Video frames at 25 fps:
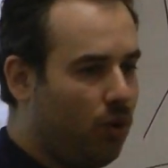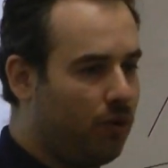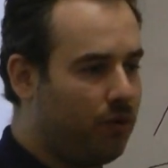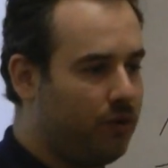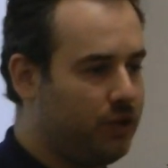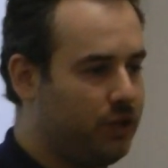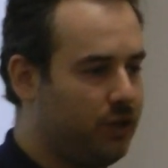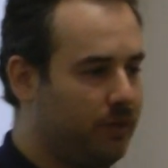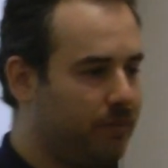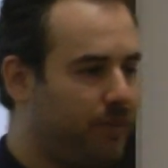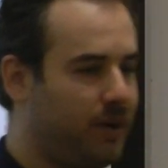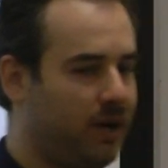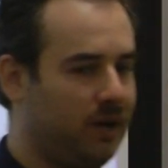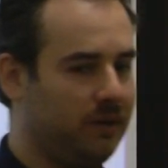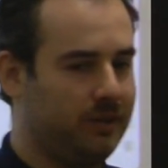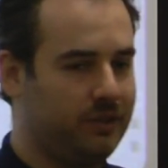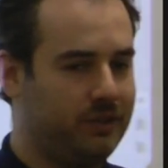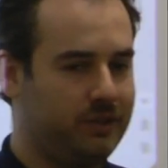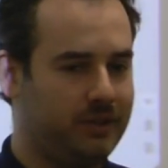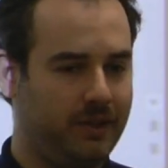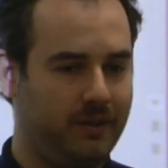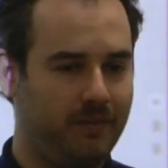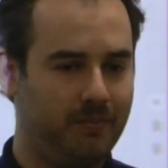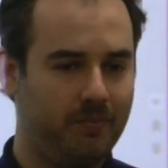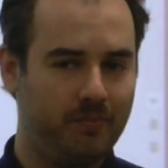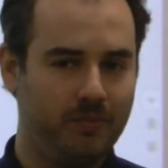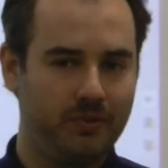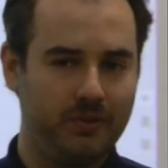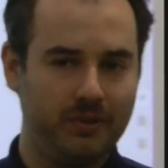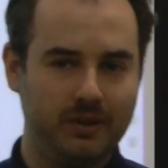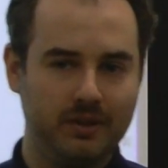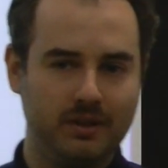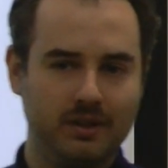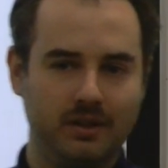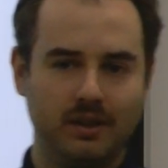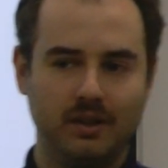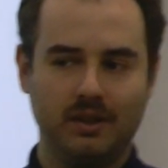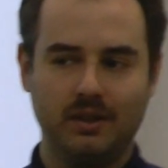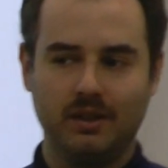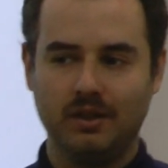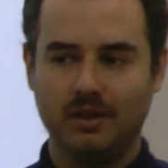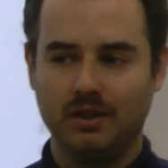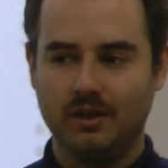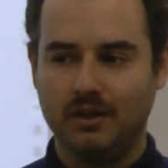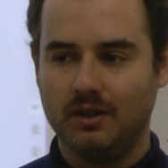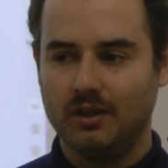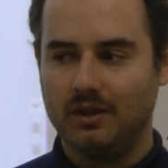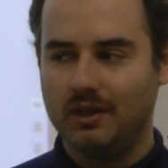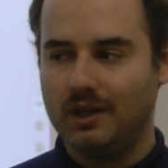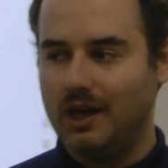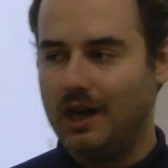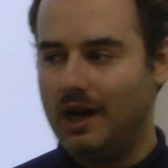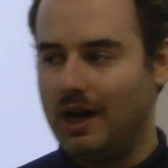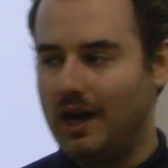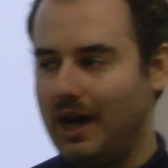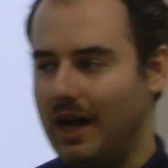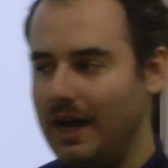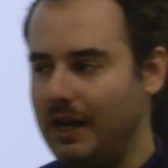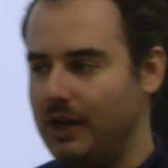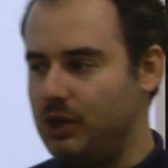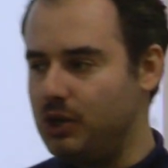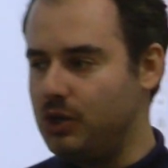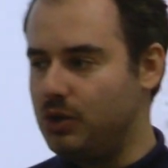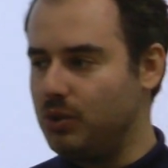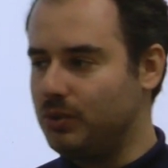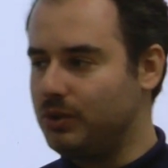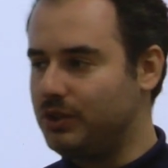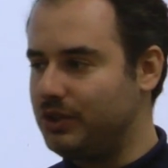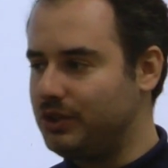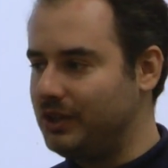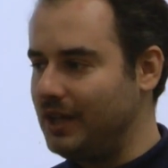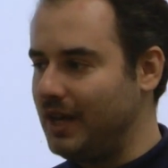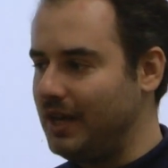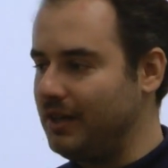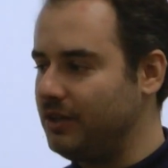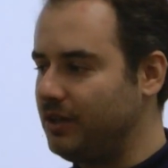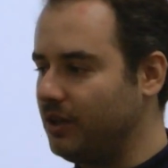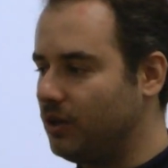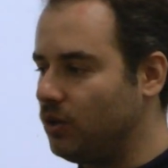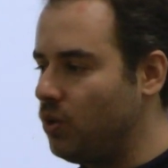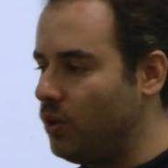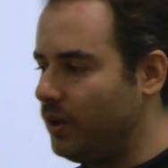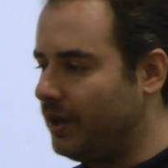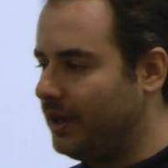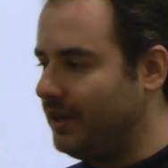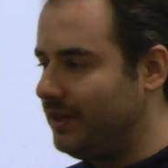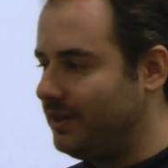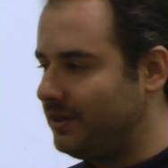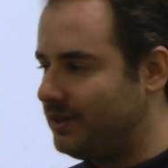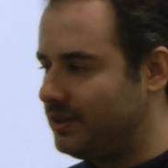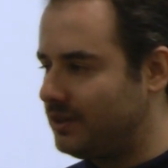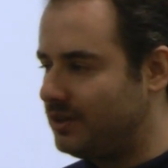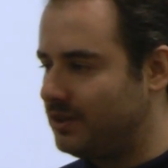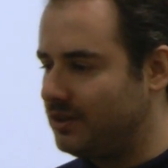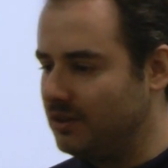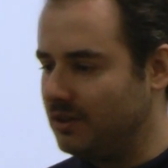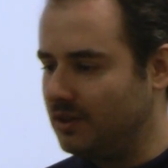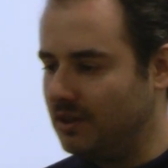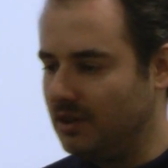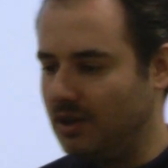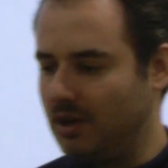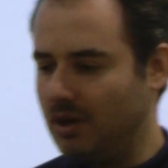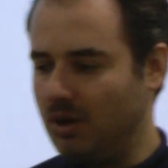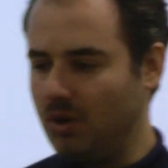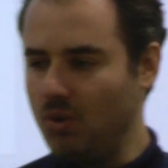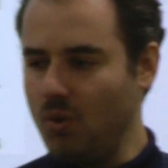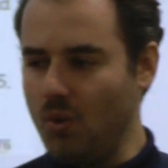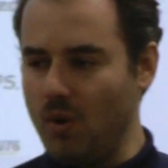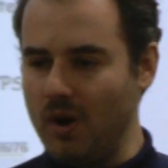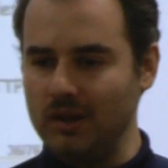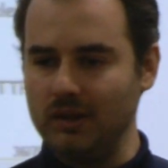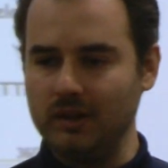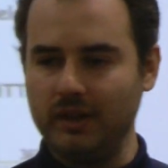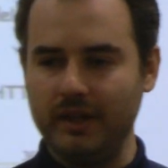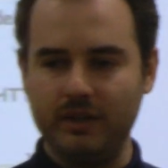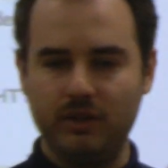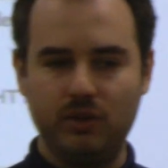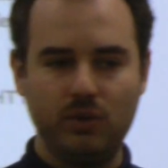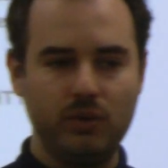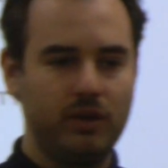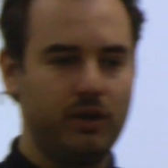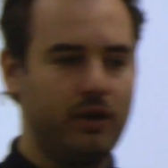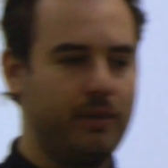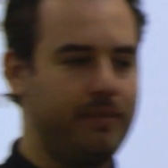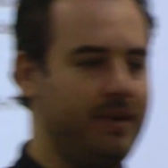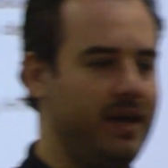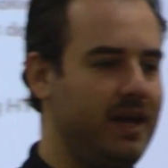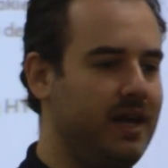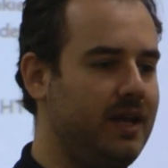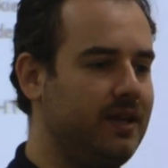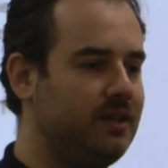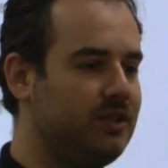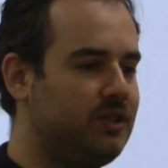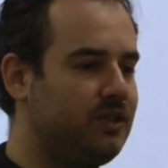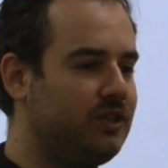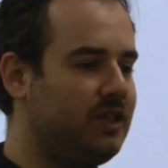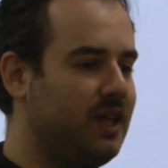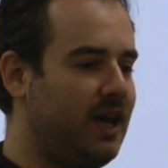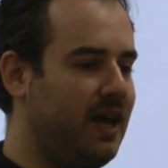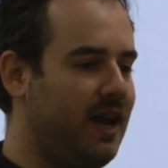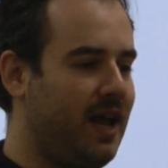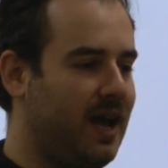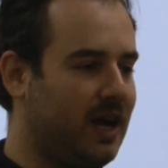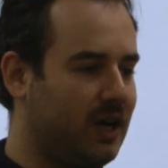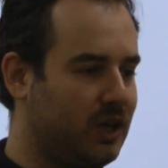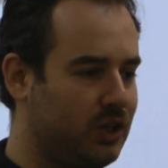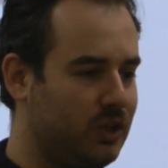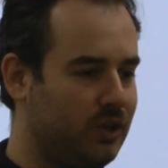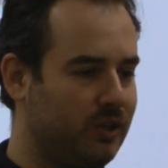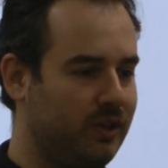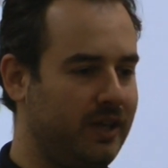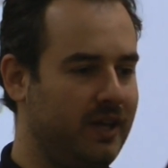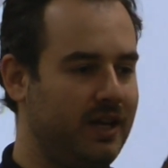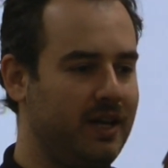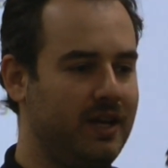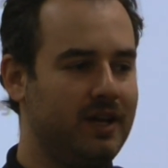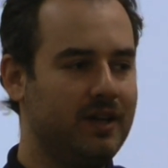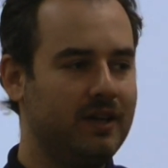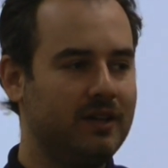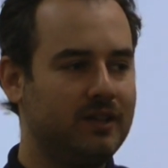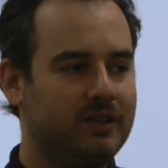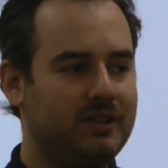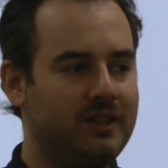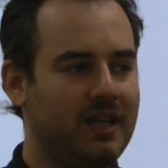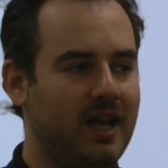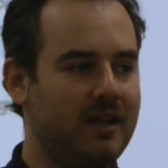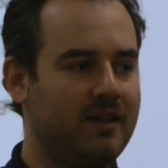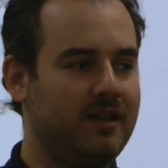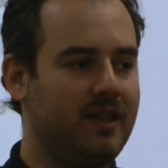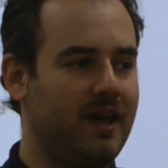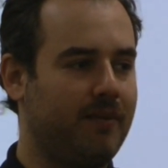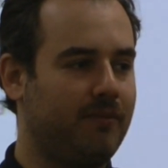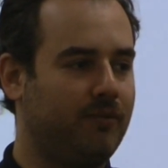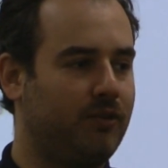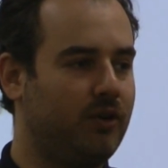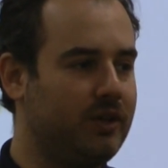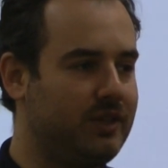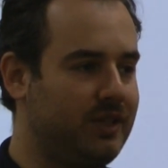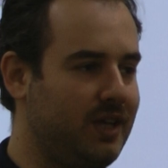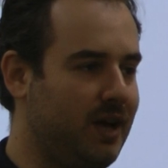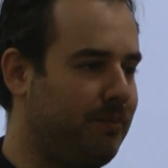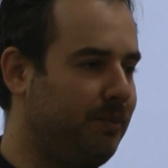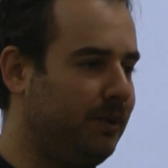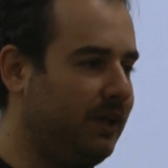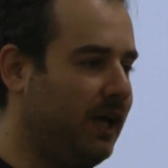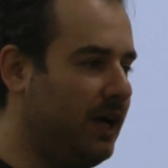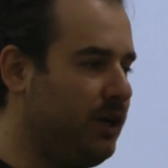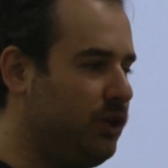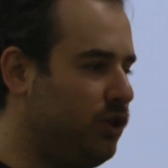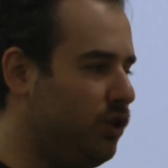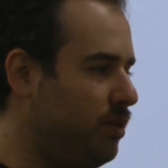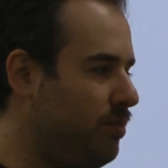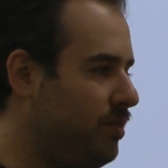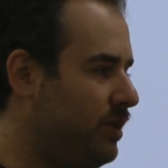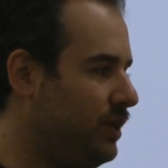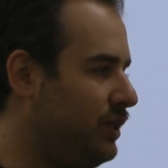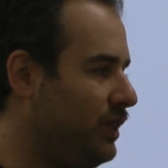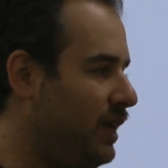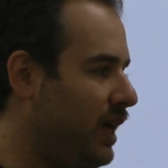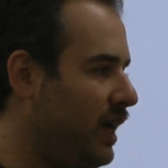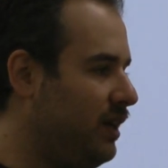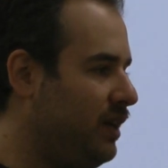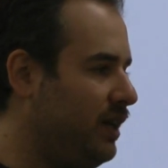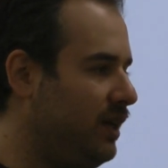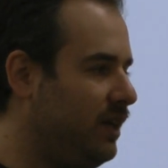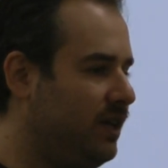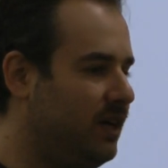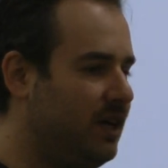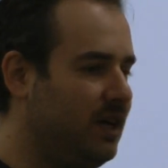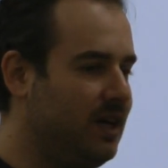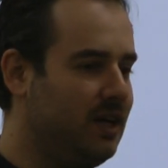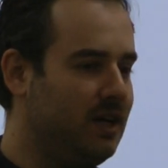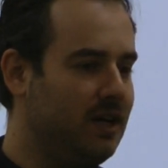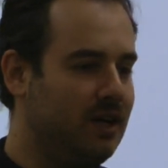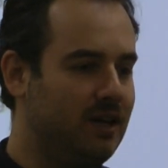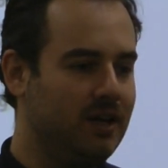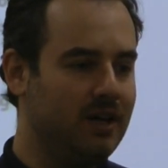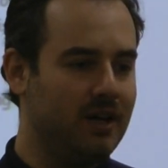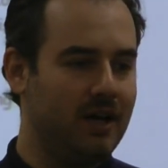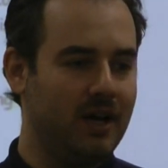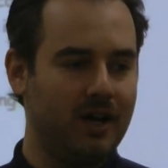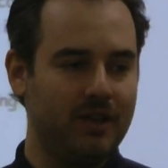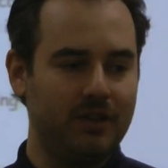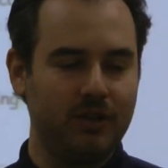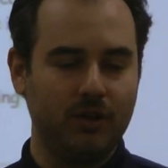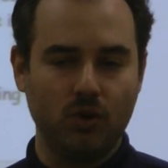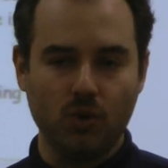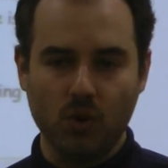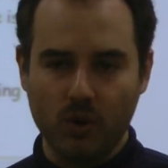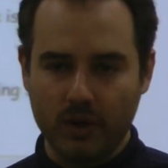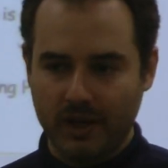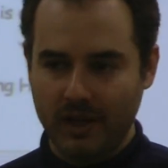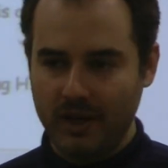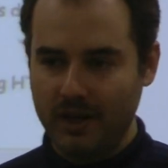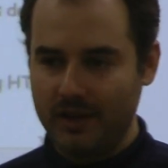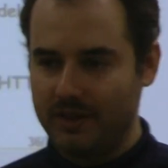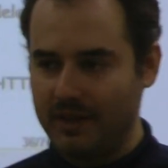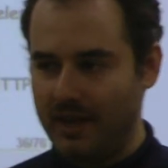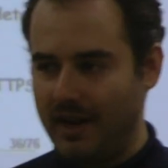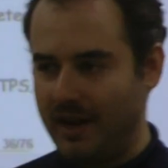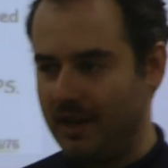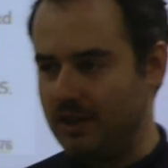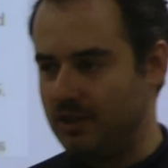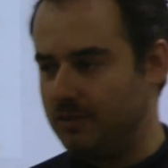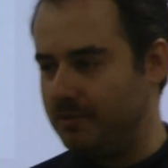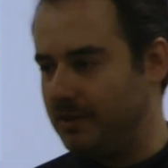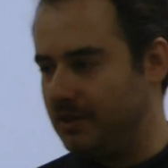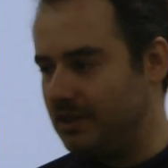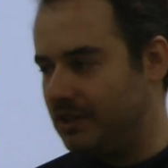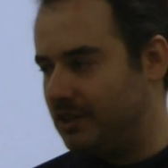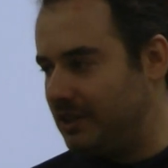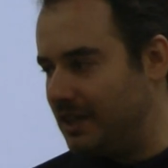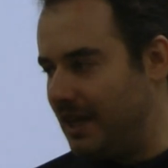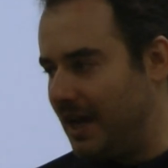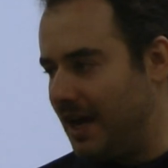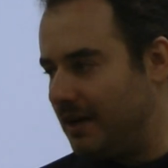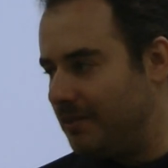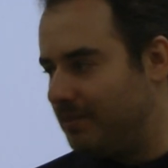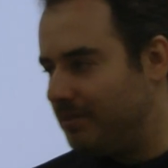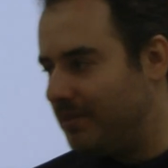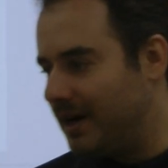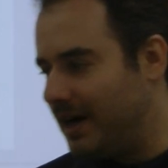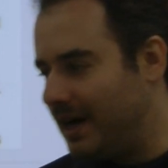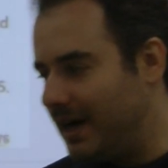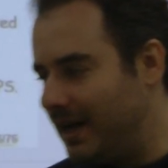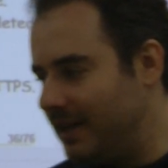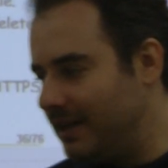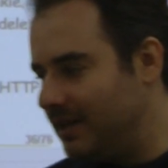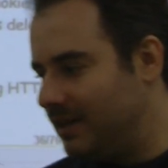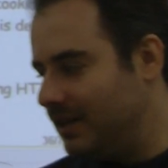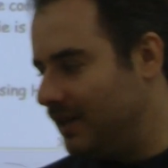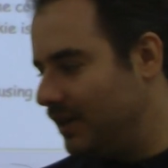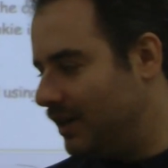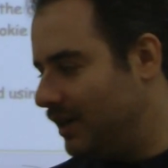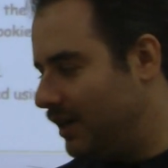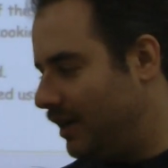origin policy. I should send the cookies only to the domains that actually set them. For example, I shouldn't be sending the cookie that has been set by